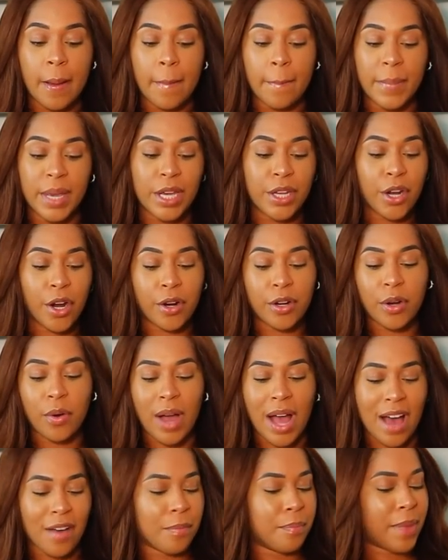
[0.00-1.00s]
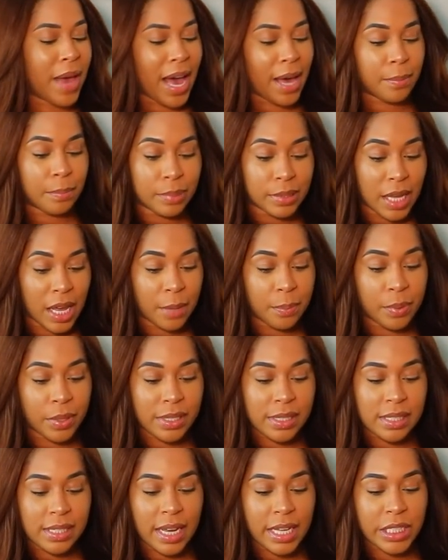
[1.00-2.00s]
Me and her don't have bad blood
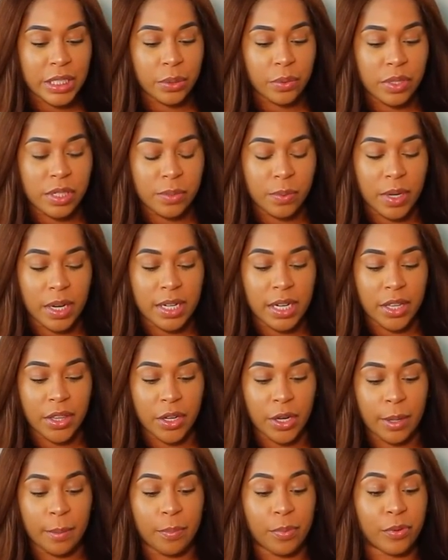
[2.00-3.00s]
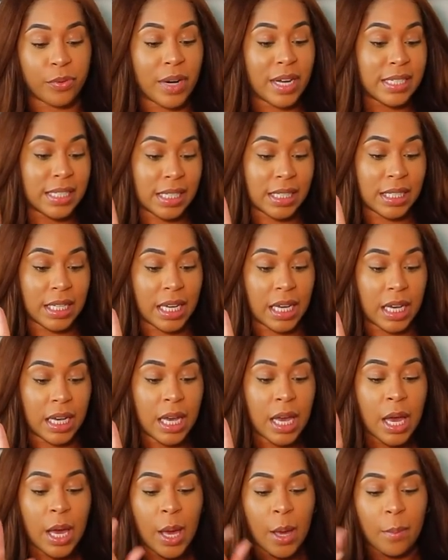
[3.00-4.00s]
per se towards one another
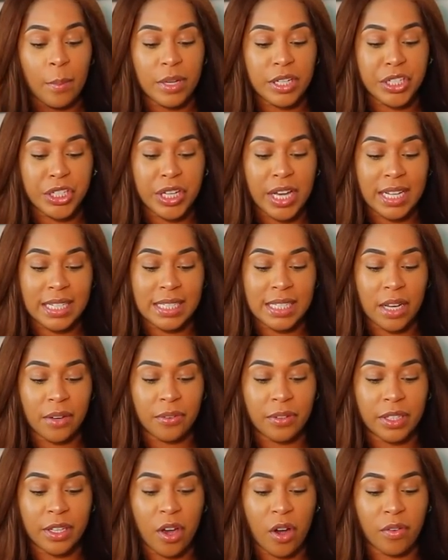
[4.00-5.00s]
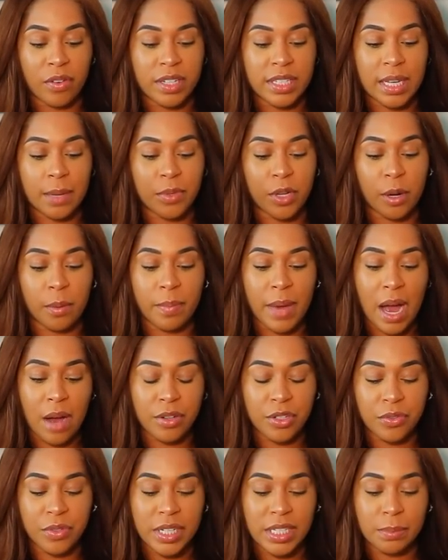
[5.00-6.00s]
presently, but she has definitely overstepped her
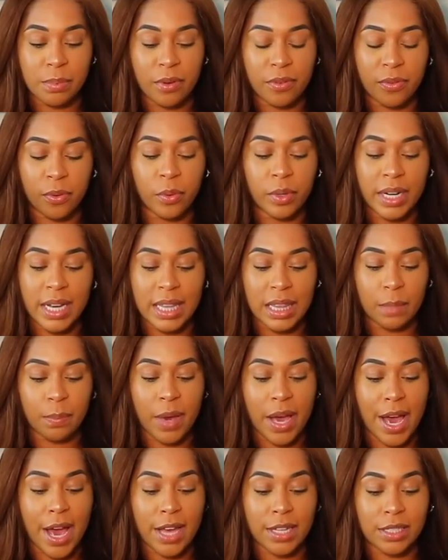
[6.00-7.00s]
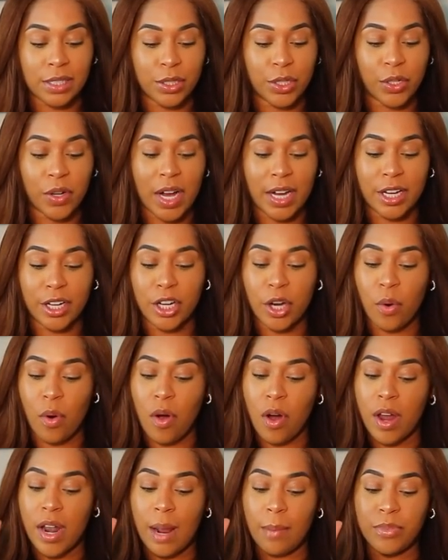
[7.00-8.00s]
boundaries before in the past. Girl, I could go
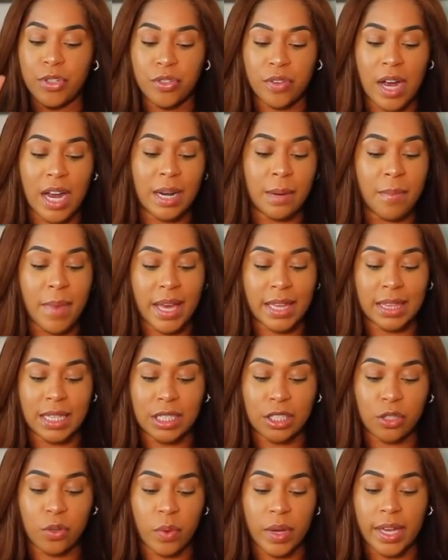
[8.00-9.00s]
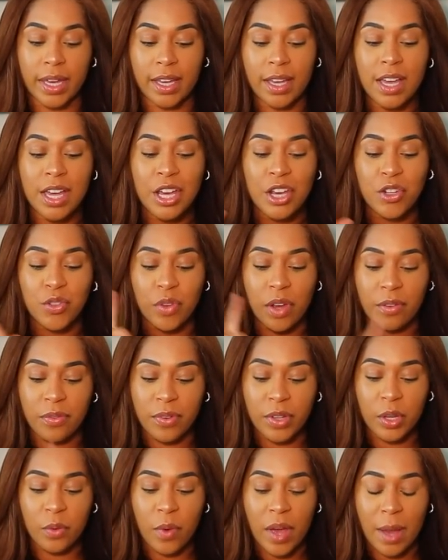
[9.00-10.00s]
on. I'm trying to make this quick. So I
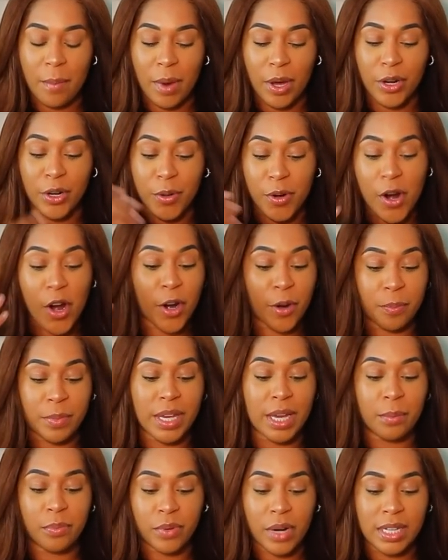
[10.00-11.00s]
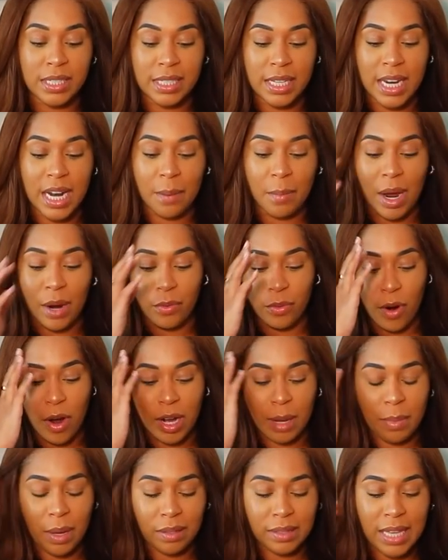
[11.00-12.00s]
feel a way about her being present. Am I
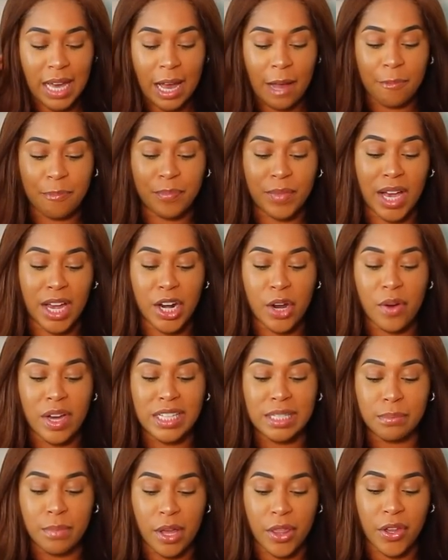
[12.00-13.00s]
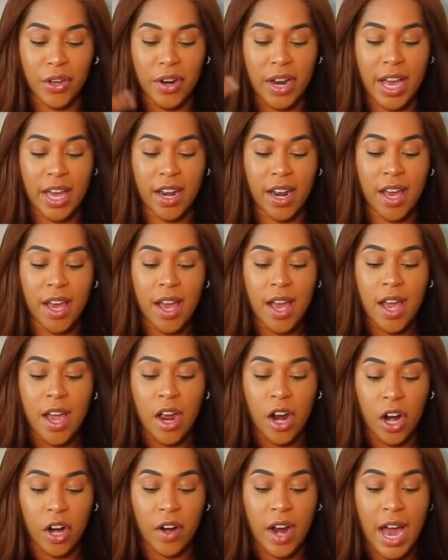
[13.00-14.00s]
wrong about that? I know his mother and
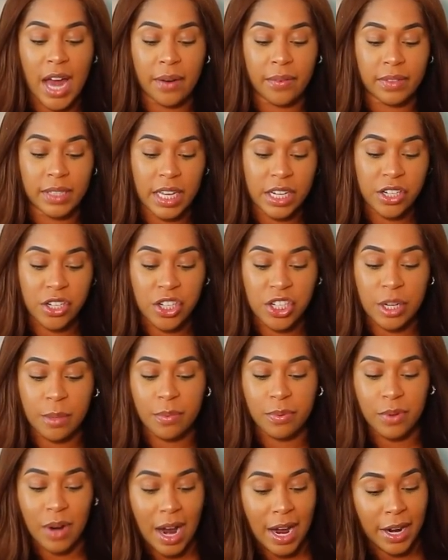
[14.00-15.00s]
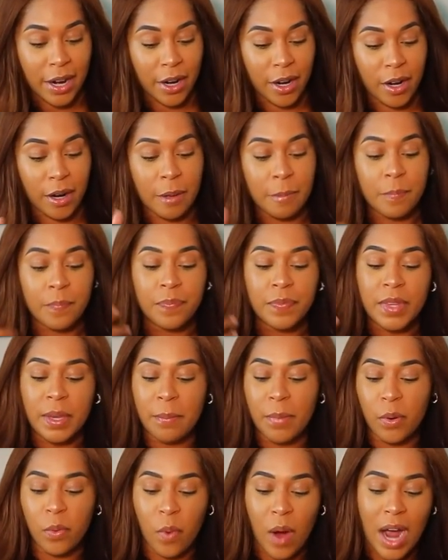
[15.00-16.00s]
her had a relationship prior,
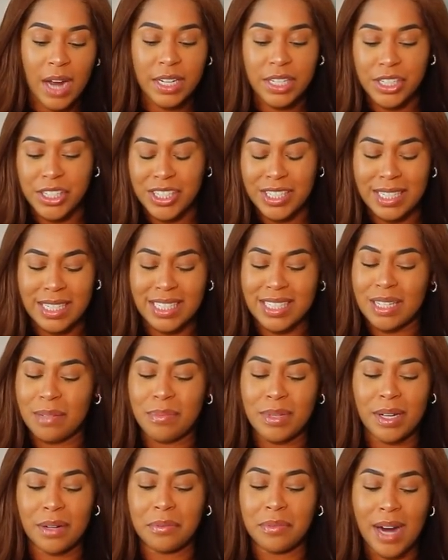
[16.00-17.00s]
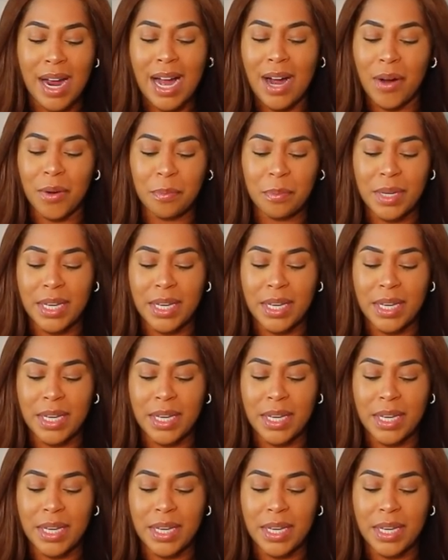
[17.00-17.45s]
but why does she need to be around?